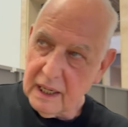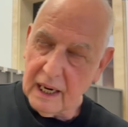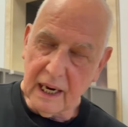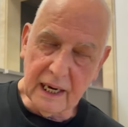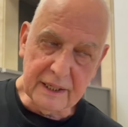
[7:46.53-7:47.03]

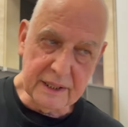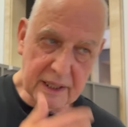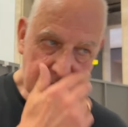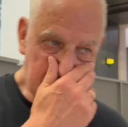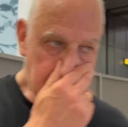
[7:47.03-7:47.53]
And
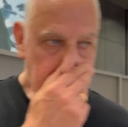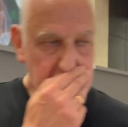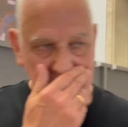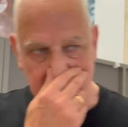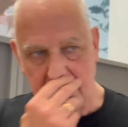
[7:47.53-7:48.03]

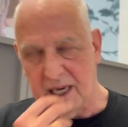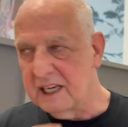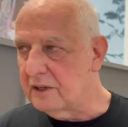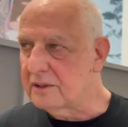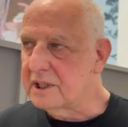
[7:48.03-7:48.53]

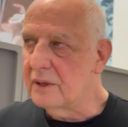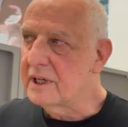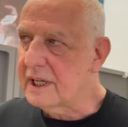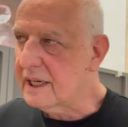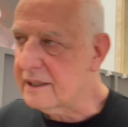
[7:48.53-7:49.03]
the
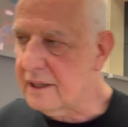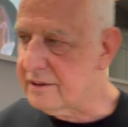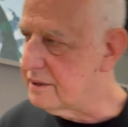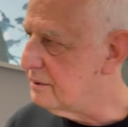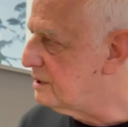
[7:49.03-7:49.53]
only thing that
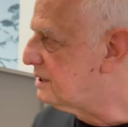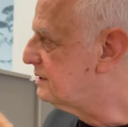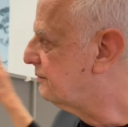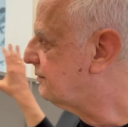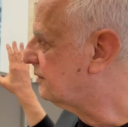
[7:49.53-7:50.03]
doesn't do it is
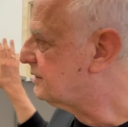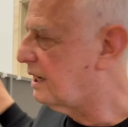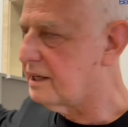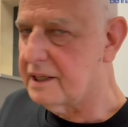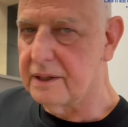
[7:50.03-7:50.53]
the
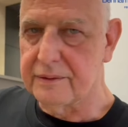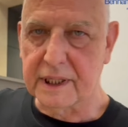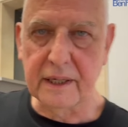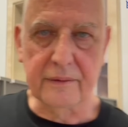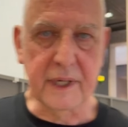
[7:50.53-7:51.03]
frontality of
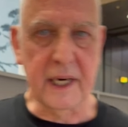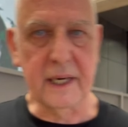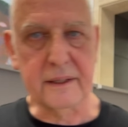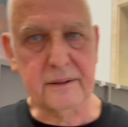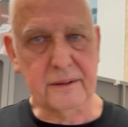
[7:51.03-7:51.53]
the
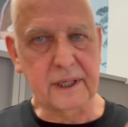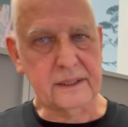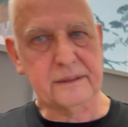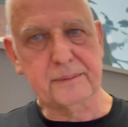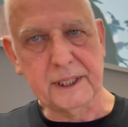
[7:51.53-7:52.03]
head, so
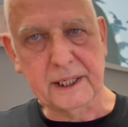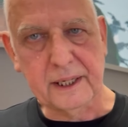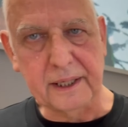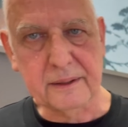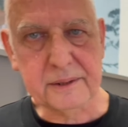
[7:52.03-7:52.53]
that's pretty
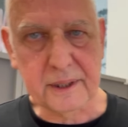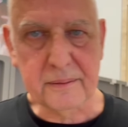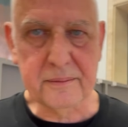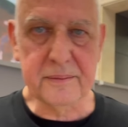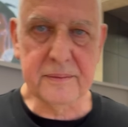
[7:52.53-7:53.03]
clear.
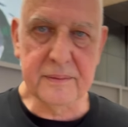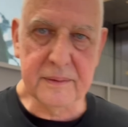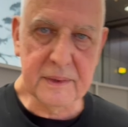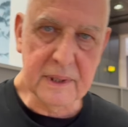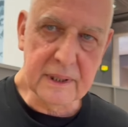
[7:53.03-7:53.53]

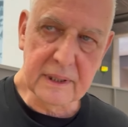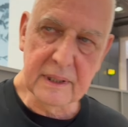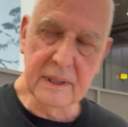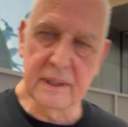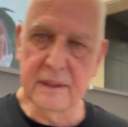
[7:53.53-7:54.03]

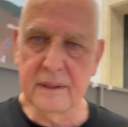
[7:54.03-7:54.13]
So.